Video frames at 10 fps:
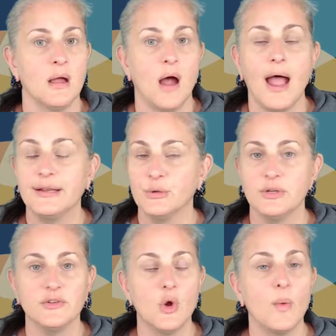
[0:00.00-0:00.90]
I don't
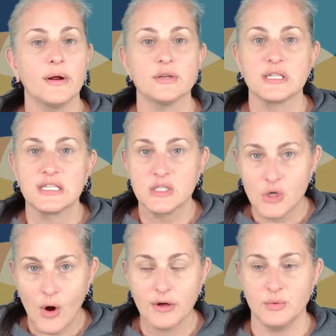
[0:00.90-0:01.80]
even know where to
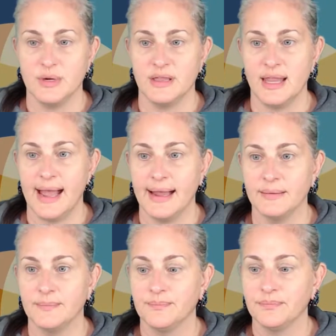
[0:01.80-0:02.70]
start with that.
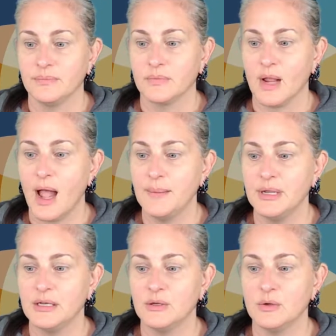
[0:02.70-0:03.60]
I
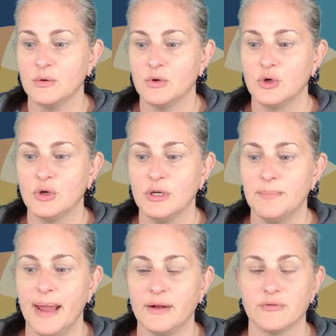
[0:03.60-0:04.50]
mean, good and
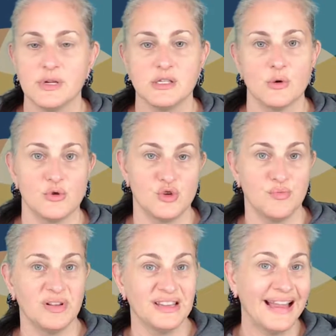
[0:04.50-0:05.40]
bad research
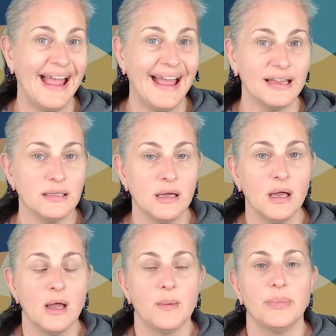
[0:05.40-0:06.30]
plan,
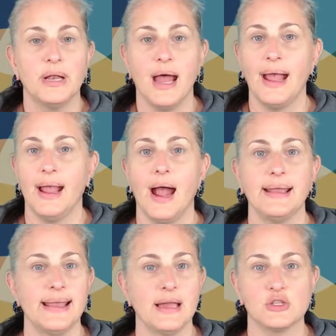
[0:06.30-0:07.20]
but I
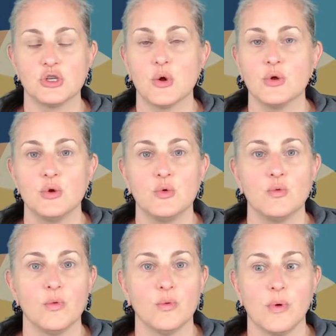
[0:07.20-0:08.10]
can't show
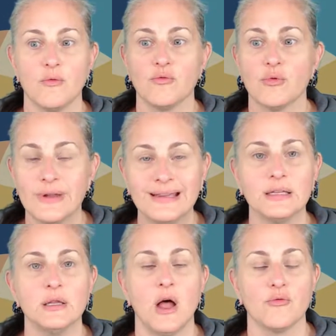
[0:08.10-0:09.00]
you
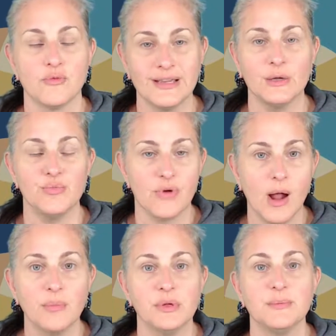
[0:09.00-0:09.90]
real
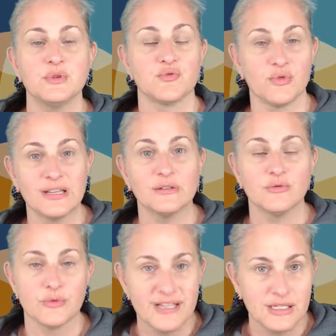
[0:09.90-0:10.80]
problem's real
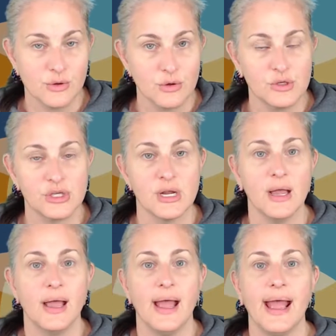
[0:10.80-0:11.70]
research
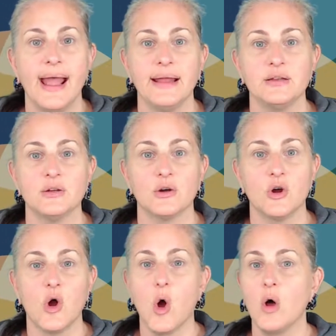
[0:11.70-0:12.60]
and
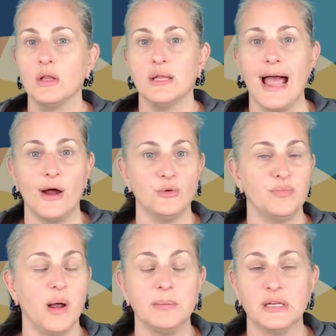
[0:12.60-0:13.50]
call out
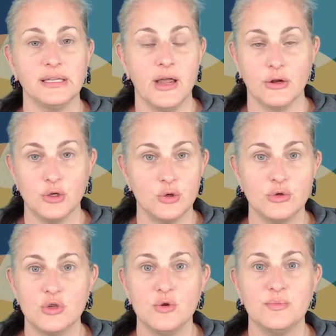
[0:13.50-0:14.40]
publicly on
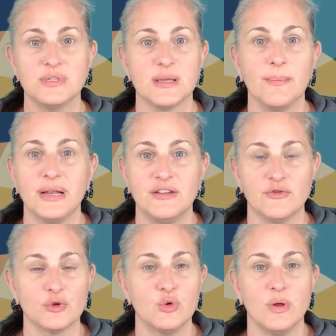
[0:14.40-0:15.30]
YouTube somebody
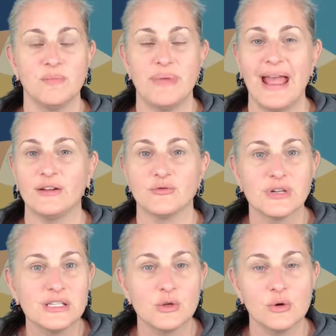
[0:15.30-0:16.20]
for doing bad
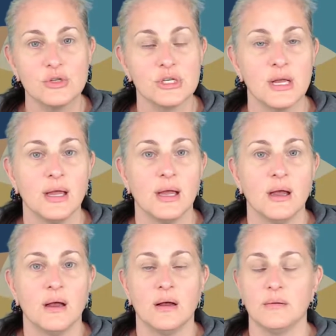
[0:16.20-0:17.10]
research.
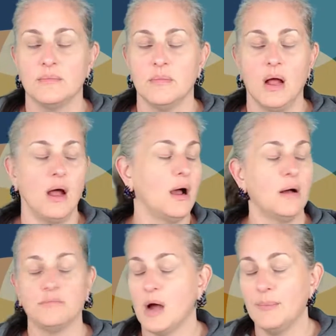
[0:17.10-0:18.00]

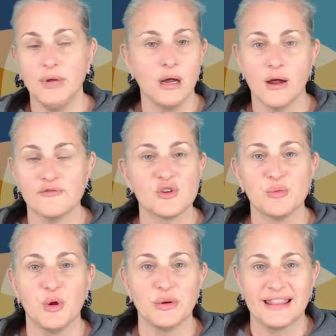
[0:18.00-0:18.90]
I'm not
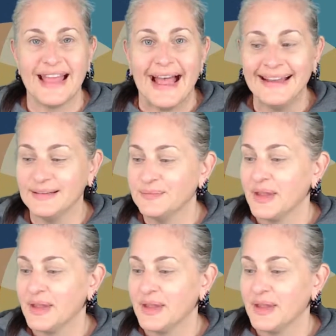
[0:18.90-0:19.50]
comfortable with that.